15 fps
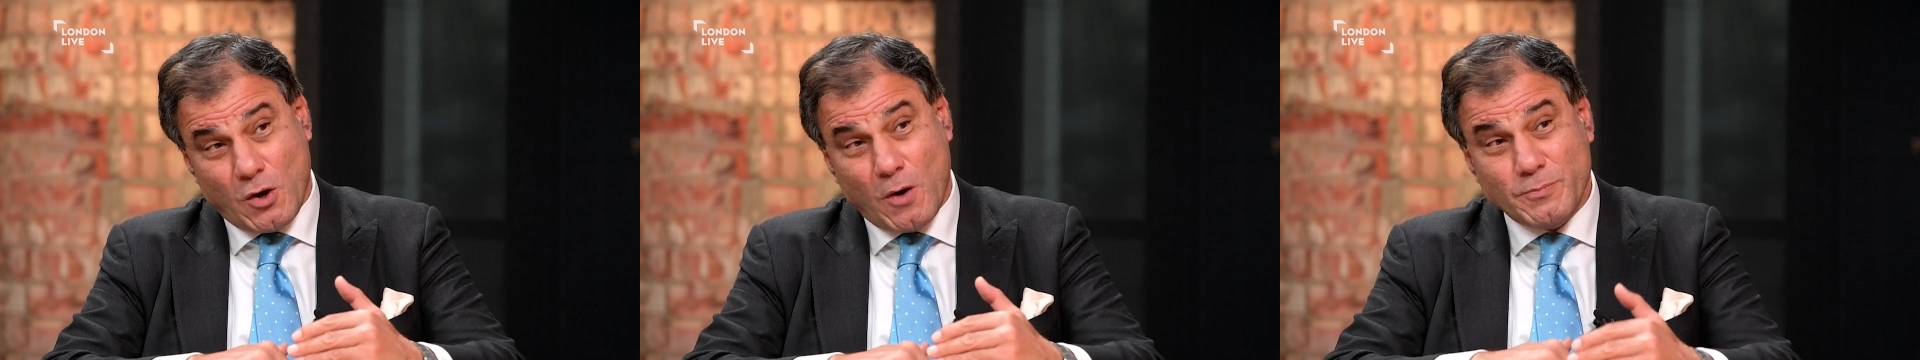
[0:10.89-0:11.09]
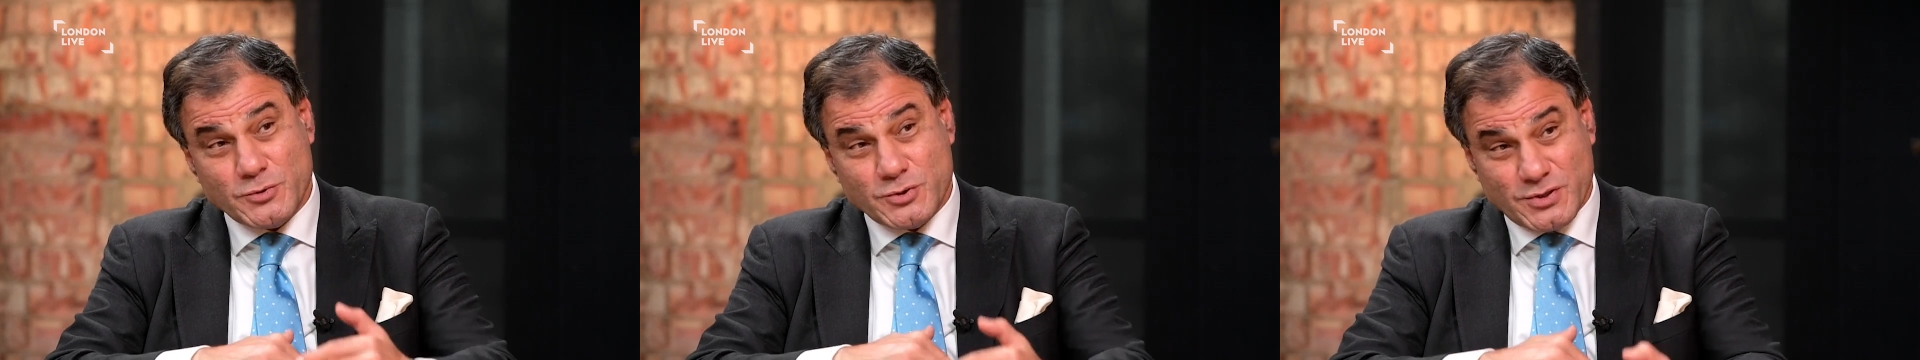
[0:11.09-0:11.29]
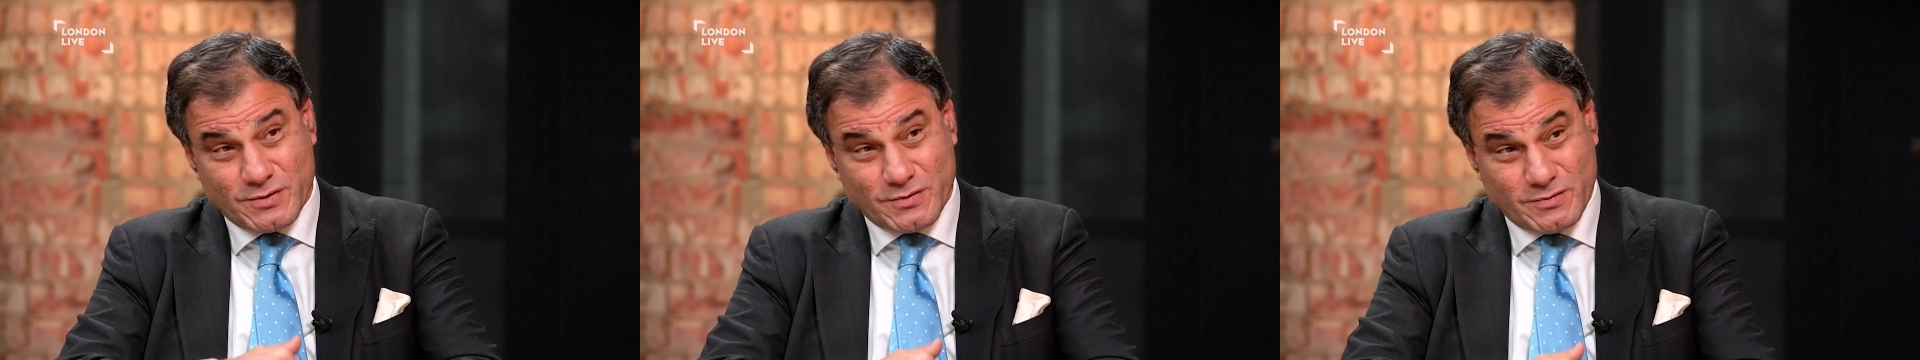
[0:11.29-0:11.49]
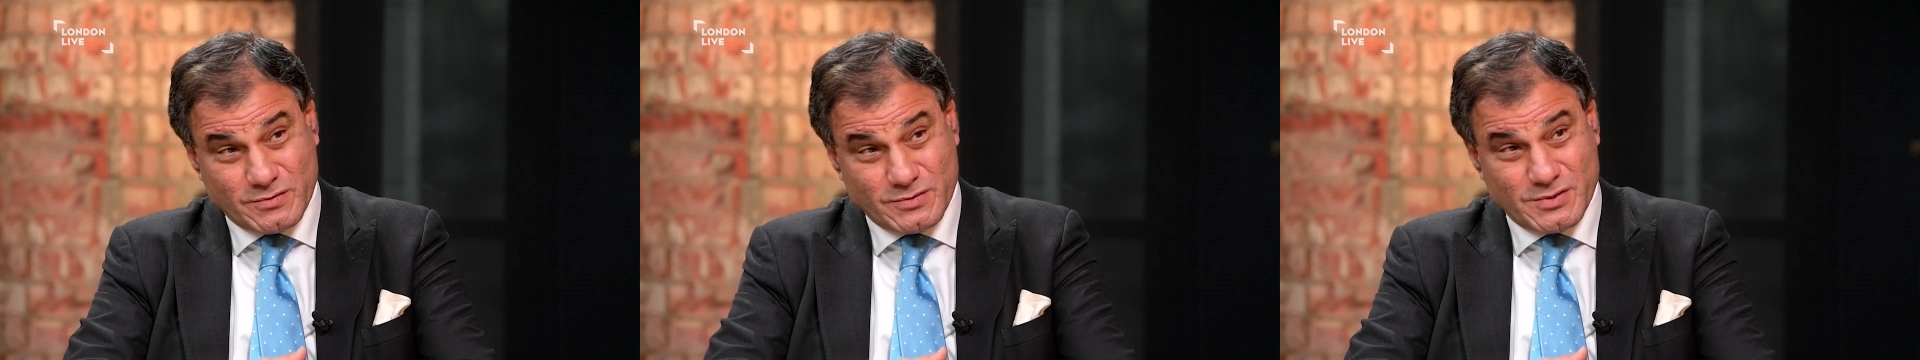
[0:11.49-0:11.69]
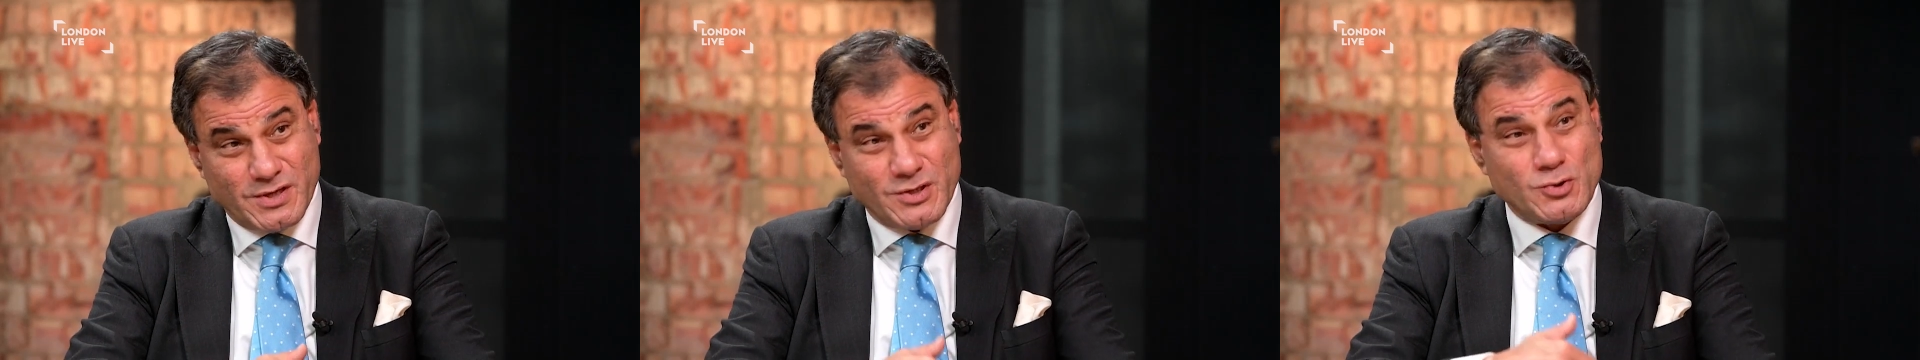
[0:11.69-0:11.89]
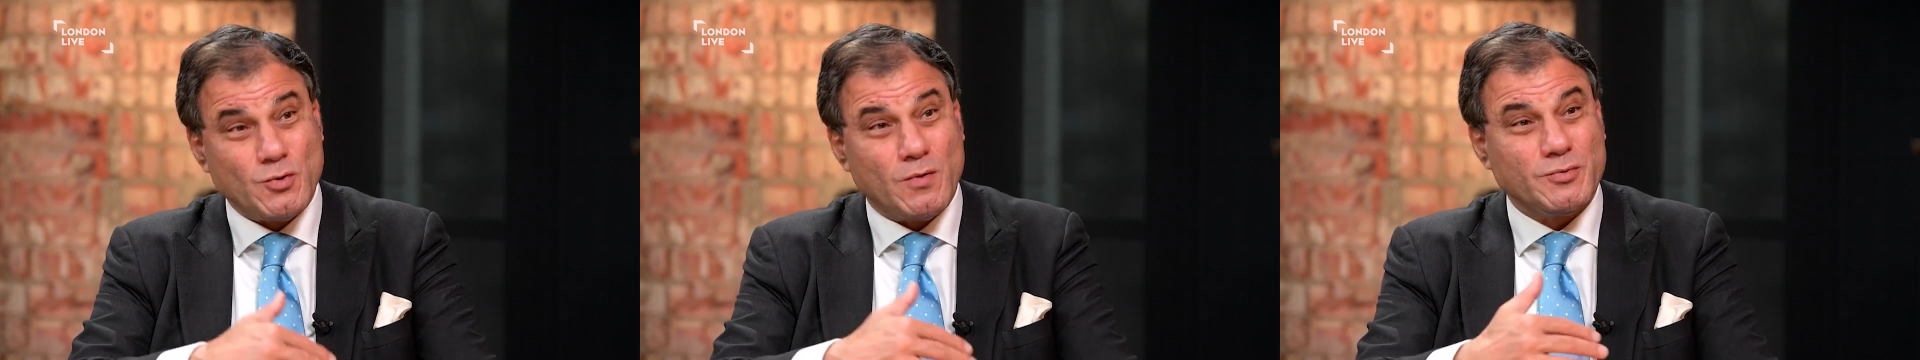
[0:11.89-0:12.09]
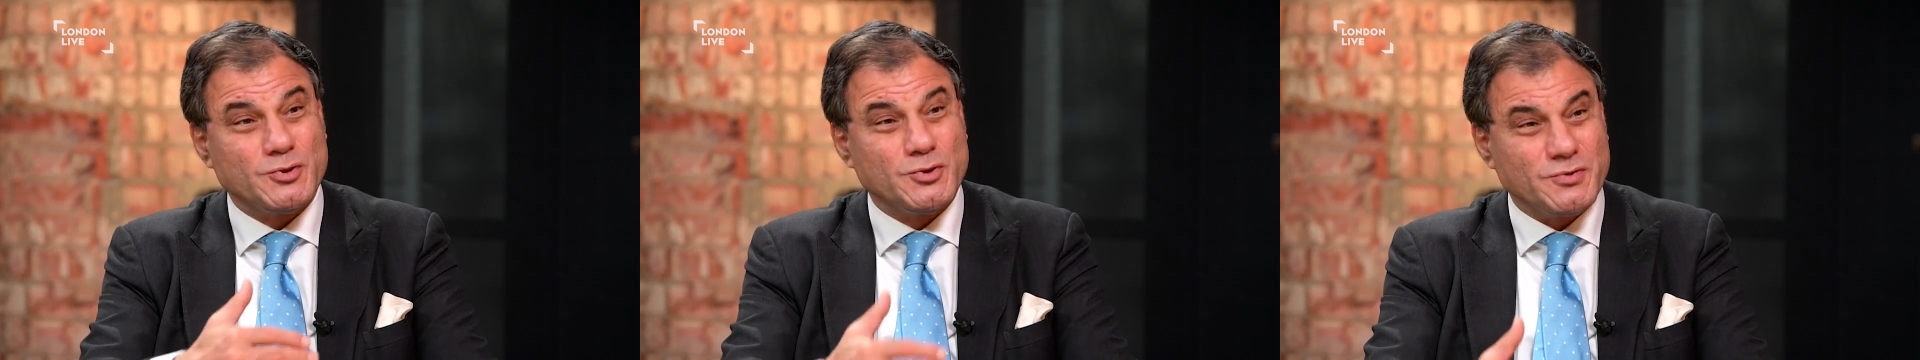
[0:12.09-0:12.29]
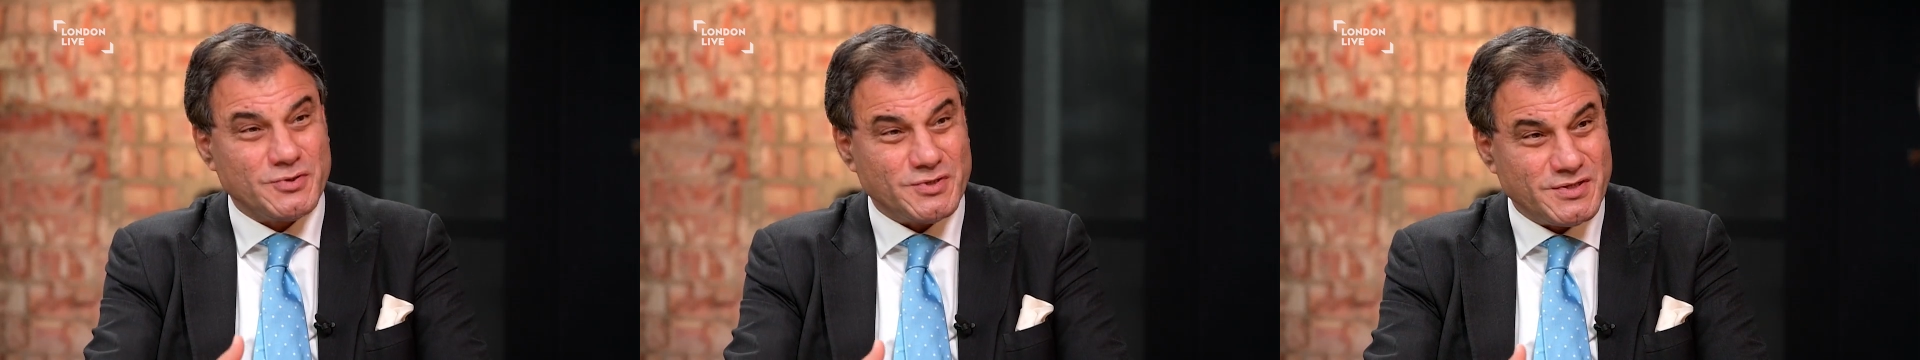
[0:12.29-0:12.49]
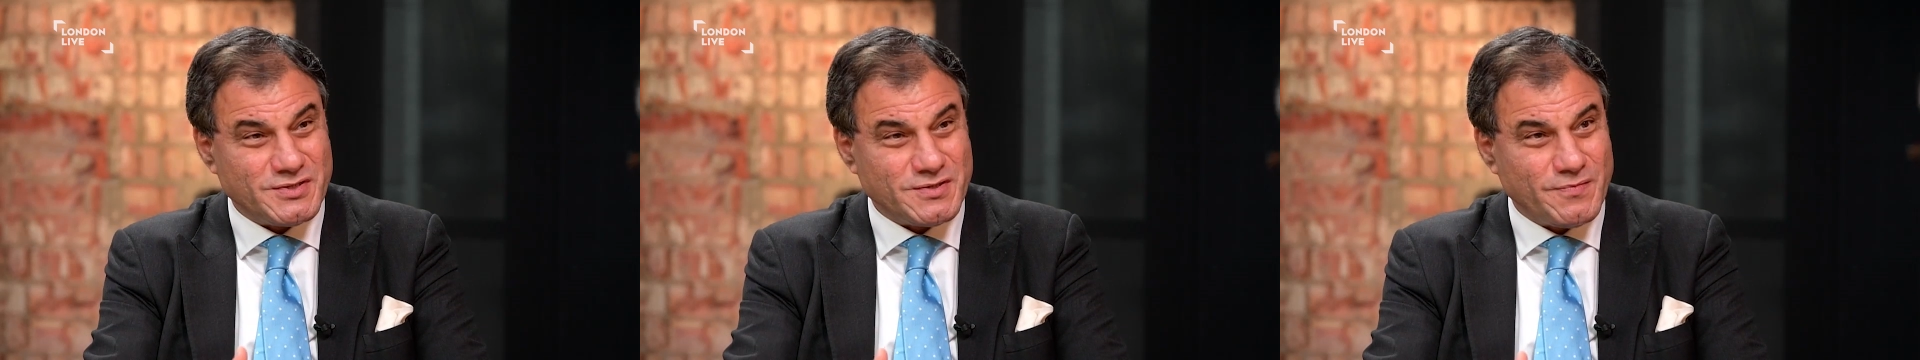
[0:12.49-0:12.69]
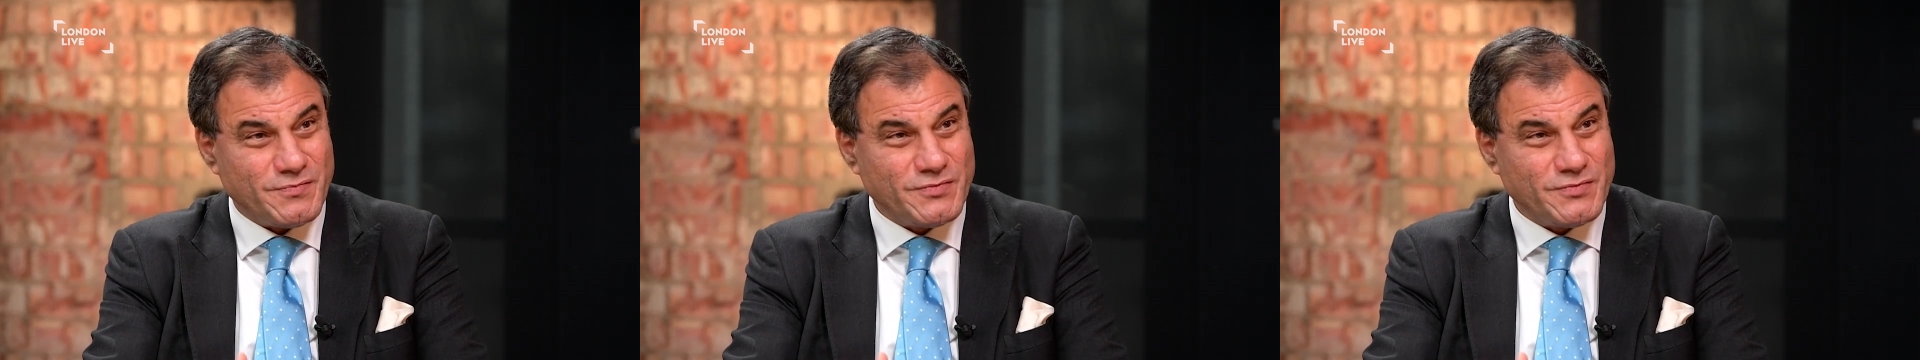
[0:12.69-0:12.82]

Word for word: obstacles into opportunities.